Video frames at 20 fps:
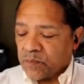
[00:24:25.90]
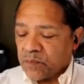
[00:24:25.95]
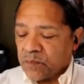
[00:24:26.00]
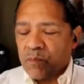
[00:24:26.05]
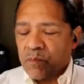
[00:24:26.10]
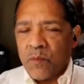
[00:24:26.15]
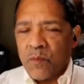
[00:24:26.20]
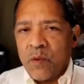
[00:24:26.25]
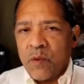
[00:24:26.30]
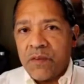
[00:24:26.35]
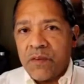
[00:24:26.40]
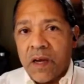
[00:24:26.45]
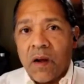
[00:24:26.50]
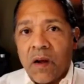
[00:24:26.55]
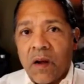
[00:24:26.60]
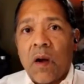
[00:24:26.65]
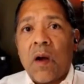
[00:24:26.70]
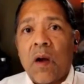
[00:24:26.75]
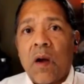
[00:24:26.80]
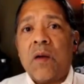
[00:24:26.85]
we've got
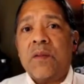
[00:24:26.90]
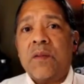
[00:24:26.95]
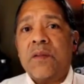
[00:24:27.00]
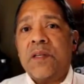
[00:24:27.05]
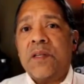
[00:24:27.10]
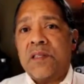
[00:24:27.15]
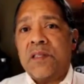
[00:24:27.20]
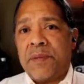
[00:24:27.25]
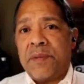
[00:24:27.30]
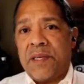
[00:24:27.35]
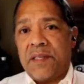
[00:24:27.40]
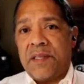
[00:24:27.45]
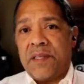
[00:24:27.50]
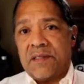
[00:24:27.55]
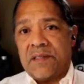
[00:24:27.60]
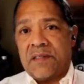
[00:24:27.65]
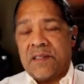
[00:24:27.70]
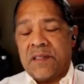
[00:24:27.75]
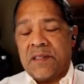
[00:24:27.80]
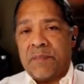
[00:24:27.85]
all these
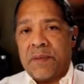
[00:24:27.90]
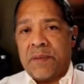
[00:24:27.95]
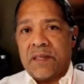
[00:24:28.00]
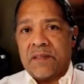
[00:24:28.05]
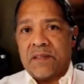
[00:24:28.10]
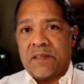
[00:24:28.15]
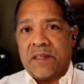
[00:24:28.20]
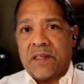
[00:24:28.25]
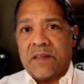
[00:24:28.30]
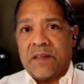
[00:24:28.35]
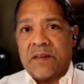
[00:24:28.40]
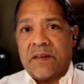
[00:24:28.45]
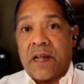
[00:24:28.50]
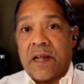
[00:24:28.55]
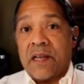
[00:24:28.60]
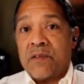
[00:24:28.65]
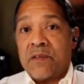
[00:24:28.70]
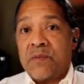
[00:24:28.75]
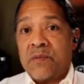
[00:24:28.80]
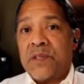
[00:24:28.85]
pieces in the puzzle together.
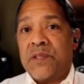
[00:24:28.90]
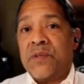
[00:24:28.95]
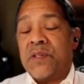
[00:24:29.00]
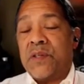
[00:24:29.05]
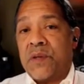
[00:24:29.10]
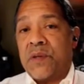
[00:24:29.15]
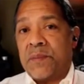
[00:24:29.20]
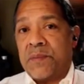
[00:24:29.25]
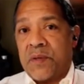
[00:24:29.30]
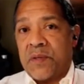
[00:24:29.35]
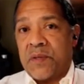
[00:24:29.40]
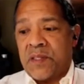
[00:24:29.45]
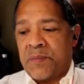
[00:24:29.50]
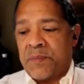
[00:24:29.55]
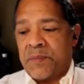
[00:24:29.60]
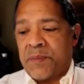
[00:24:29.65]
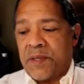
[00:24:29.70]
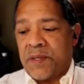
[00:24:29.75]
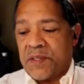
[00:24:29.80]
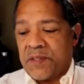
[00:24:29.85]
As we were doing the crypto
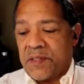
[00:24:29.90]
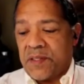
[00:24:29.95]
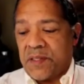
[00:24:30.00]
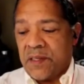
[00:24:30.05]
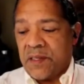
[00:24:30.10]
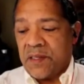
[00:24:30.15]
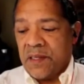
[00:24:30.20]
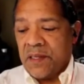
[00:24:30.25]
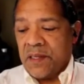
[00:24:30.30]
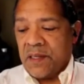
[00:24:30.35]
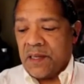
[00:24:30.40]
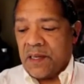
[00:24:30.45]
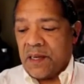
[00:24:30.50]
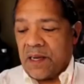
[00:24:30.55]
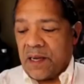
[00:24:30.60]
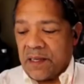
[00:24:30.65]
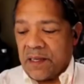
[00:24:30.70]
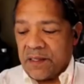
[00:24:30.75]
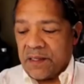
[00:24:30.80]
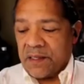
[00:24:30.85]
conspiracy,
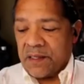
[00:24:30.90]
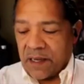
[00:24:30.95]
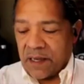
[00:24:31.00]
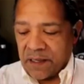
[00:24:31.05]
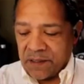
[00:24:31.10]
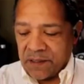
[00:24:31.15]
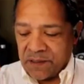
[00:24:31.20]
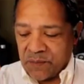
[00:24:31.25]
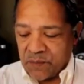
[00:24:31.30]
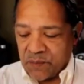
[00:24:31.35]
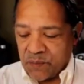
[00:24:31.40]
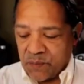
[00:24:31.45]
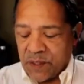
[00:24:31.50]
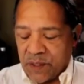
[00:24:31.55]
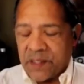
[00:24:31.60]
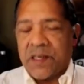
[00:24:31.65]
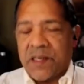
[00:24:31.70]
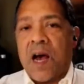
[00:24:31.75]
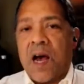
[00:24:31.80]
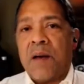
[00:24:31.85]
what
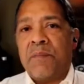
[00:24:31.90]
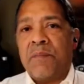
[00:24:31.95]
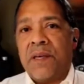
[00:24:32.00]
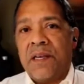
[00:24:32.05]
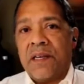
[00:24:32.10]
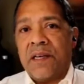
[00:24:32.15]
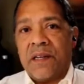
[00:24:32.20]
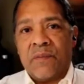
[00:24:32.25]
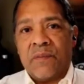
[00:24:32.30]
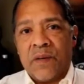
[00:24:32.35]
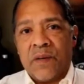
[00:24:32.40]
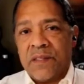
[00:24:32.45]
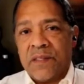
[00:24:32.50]
got me, and once